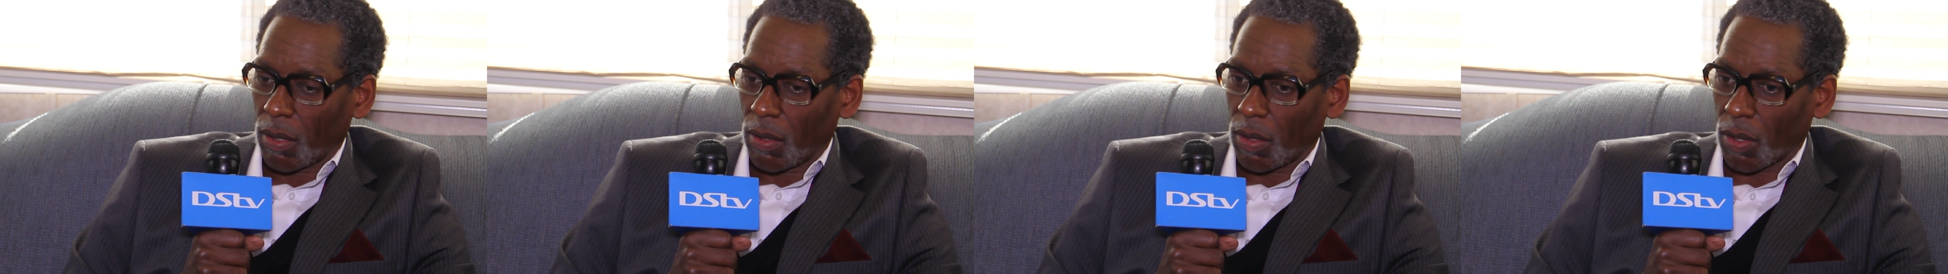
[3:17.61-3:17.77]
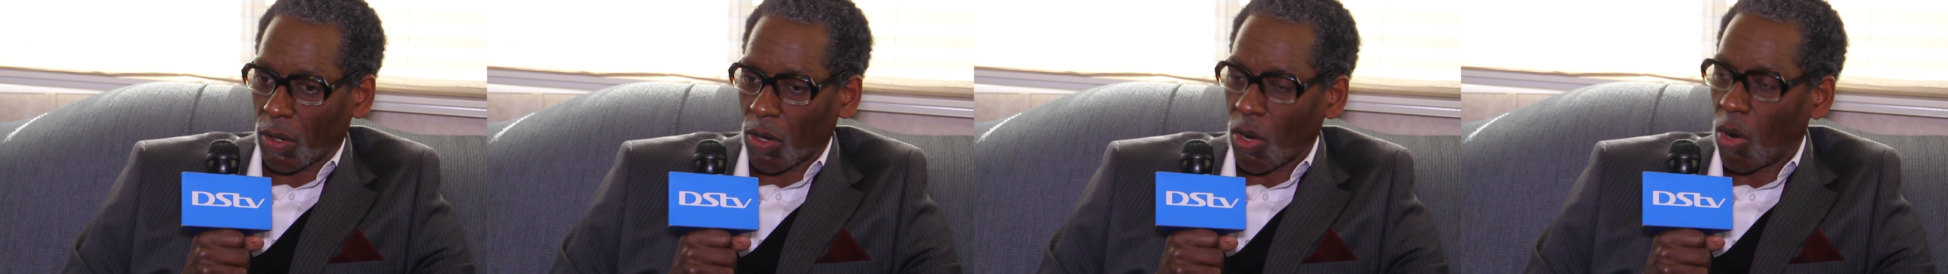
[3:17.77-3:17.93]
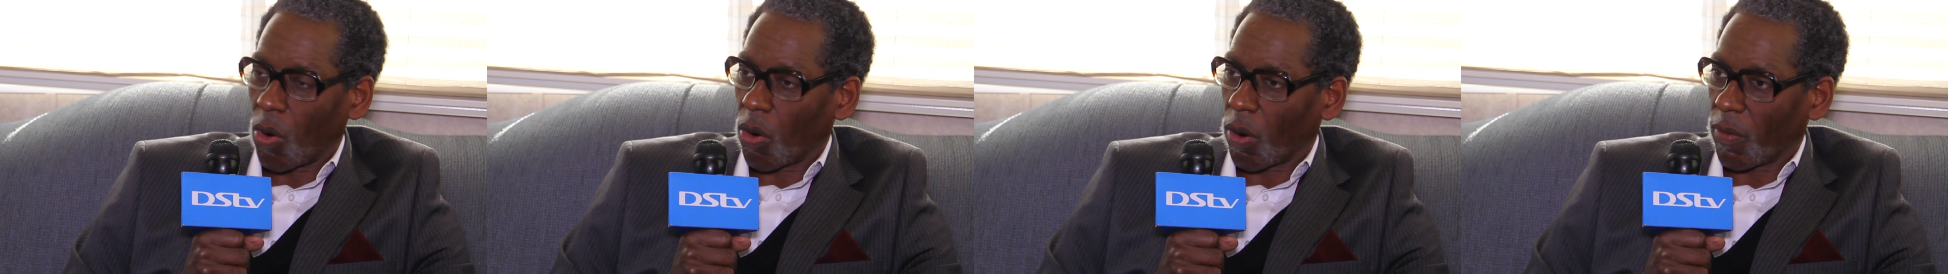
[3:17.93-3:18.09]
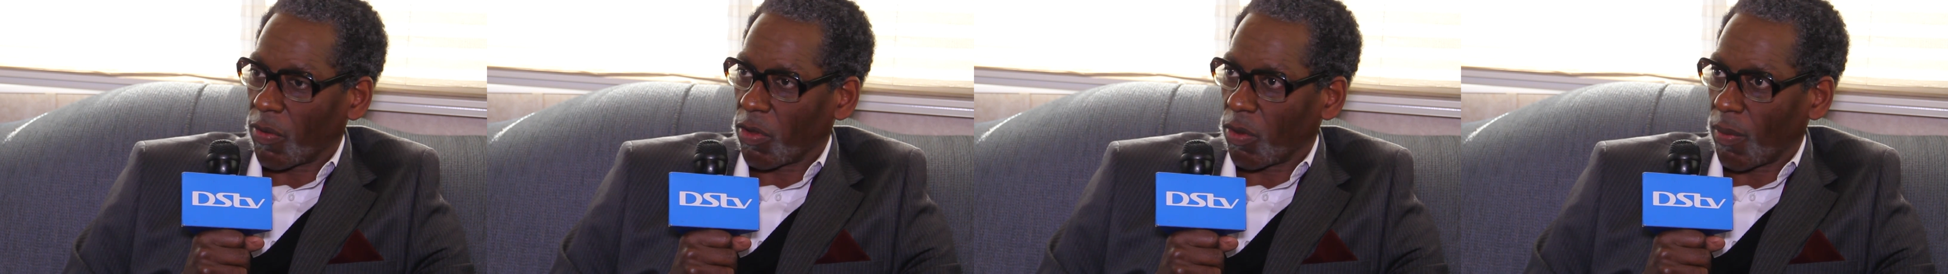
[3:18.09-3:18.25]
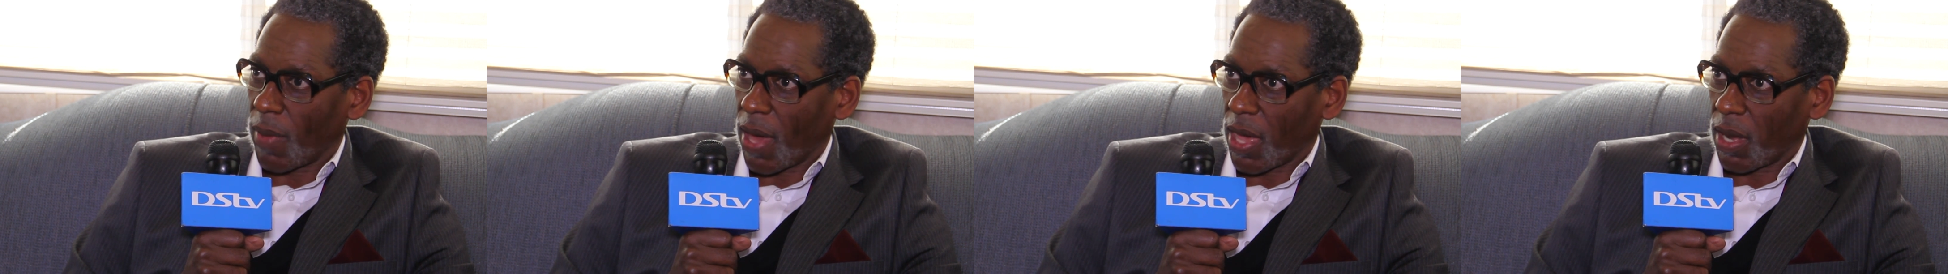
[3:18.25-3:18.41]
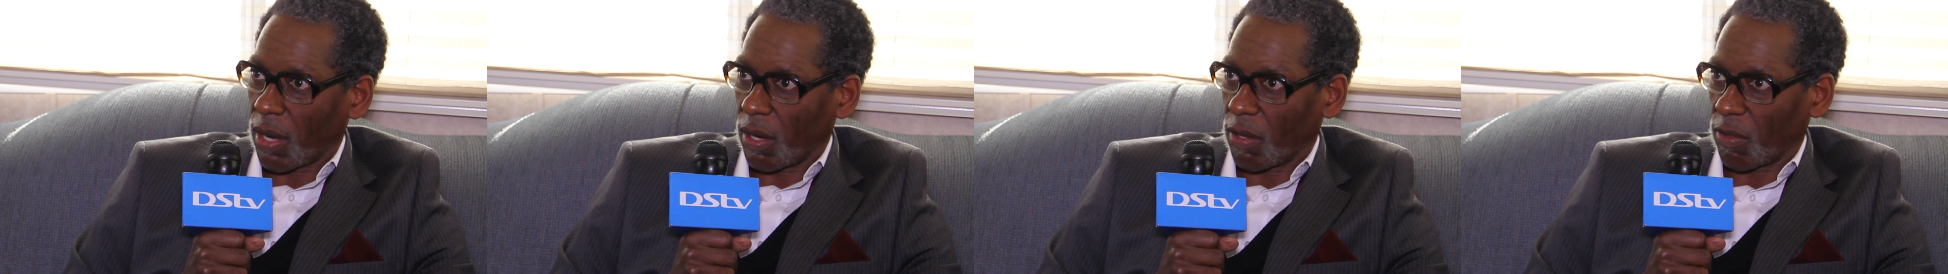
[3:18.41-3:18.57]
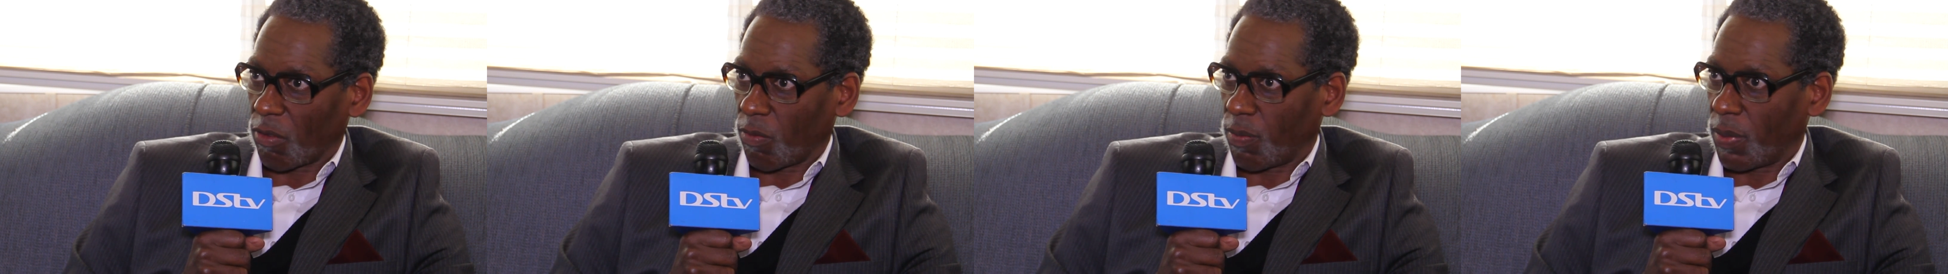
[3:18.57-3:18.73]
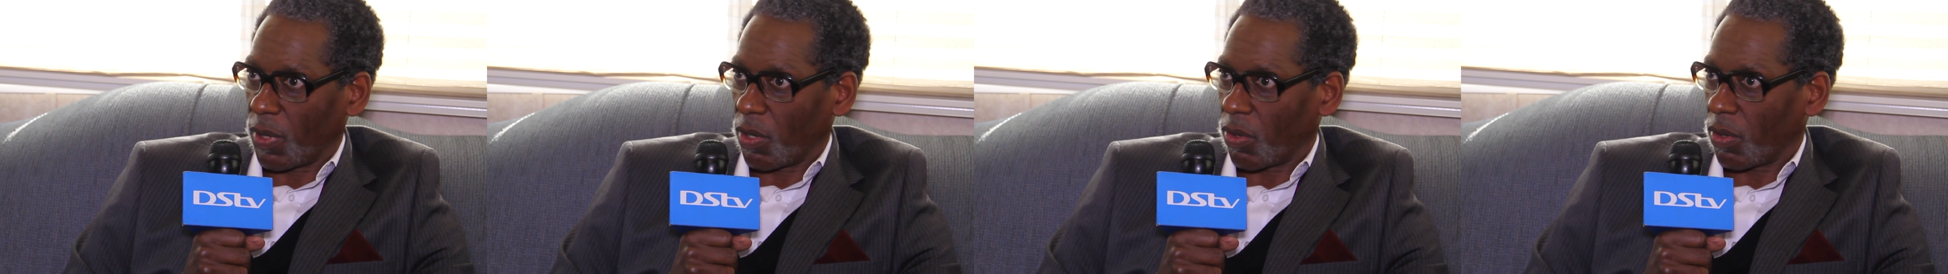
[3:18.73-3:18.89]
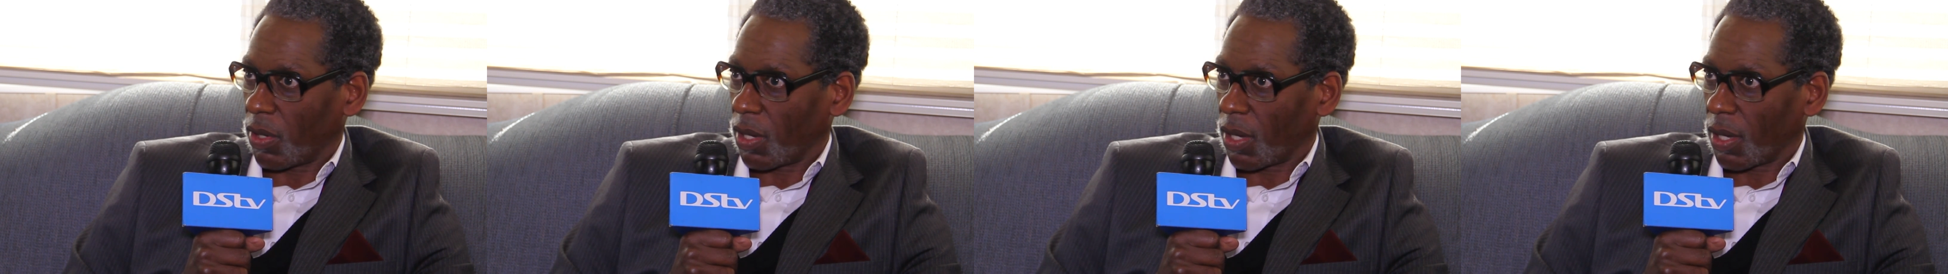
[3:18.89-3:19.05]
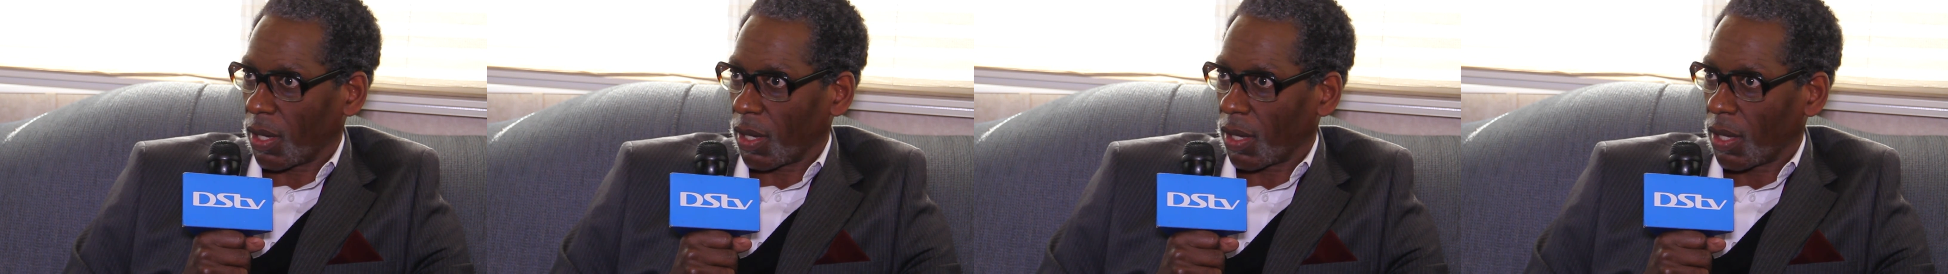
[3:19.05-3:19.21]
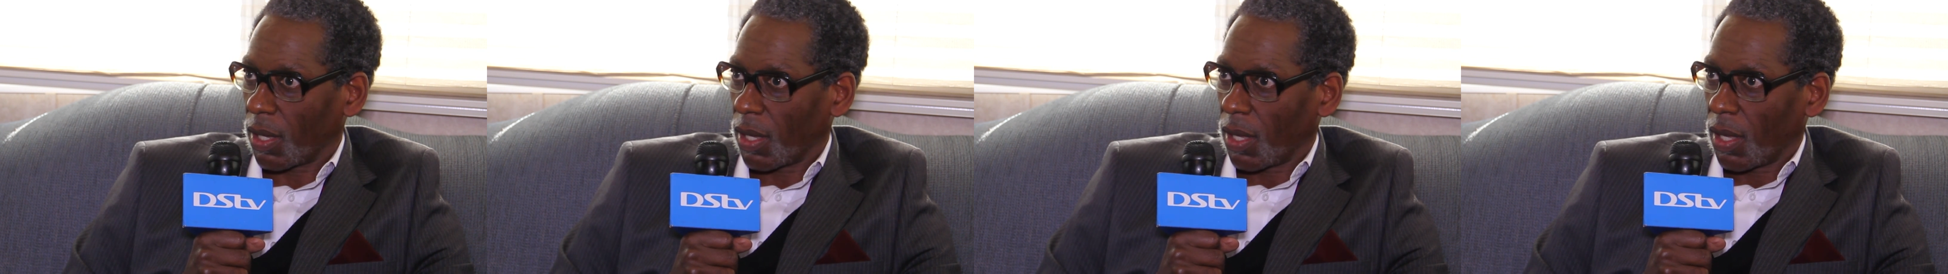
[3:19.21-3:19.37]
the core of humanity's beauty.